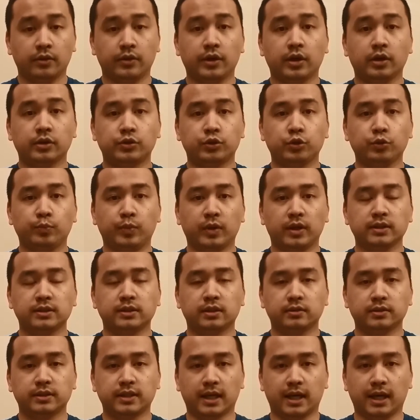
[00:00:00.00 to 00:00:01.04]
There are two
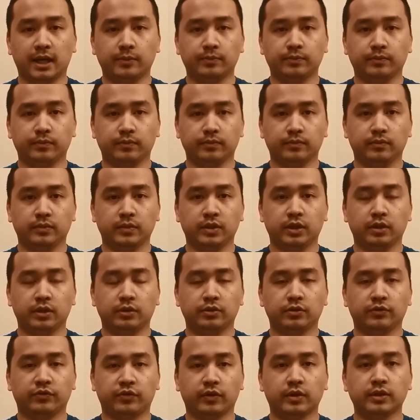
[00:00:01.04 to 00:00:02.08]
buttons on top
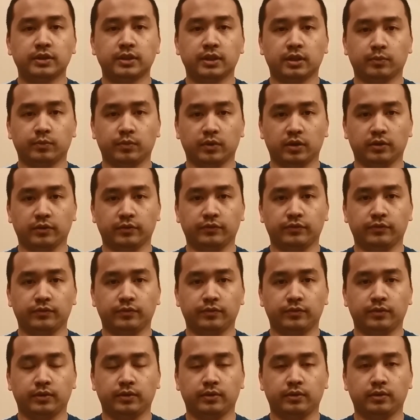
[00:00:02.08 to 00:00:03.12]
near the front tip of
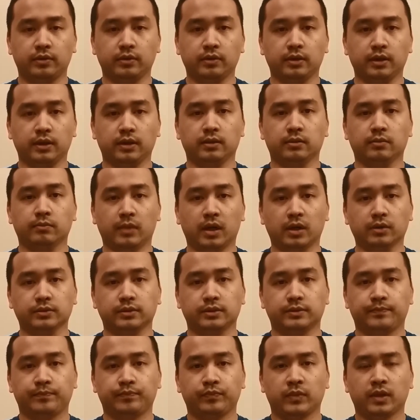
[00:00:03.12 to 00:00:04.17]
the mouse.
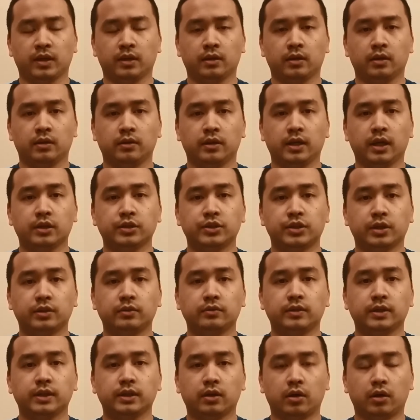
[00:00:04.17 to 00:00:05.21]
They are
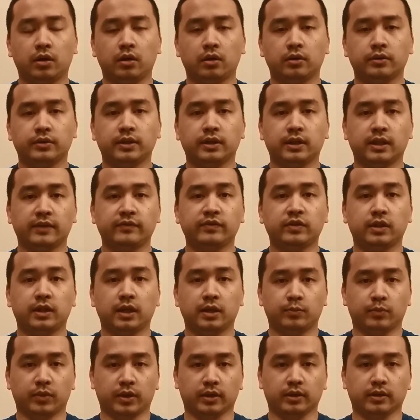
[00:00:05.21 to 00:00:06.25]
generally called the left
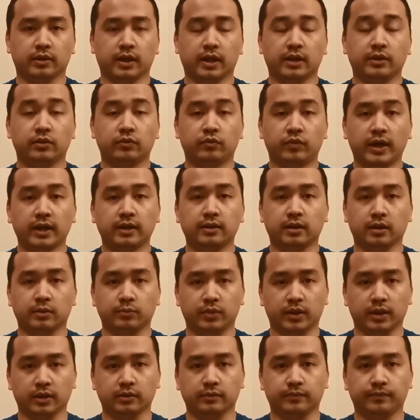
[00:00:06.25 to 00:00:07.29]
click button and the right
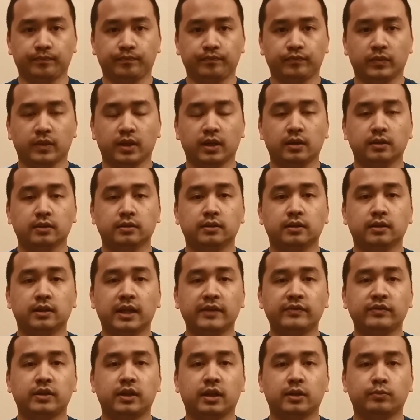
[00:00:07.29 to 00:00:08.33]
click button. The
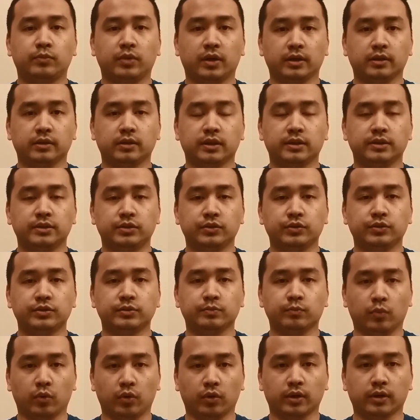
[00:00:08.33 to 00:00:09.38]
left click button is
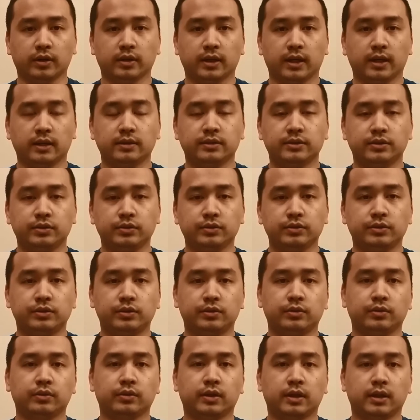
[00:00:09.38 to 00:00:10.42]
used more and is used
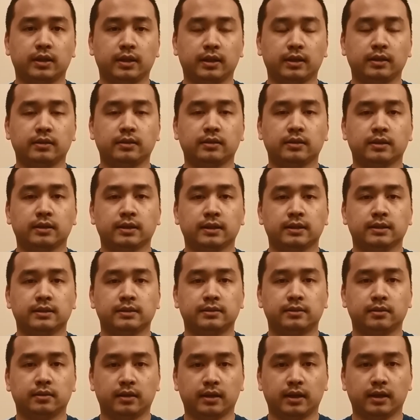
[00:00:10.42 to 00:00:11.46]
to click,
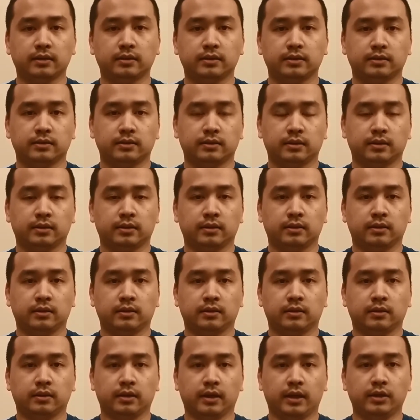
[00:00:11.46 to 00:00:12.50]
select,
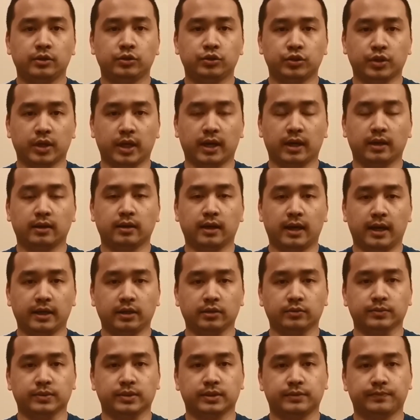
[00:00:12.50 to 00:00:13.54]
and drag
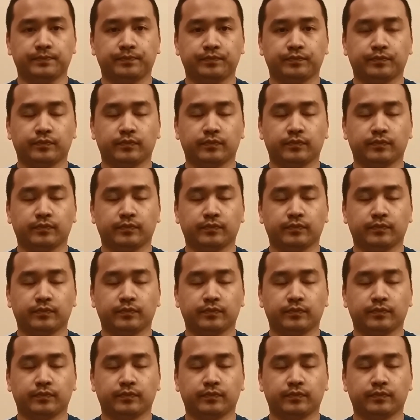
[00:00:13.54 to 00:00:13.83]
items.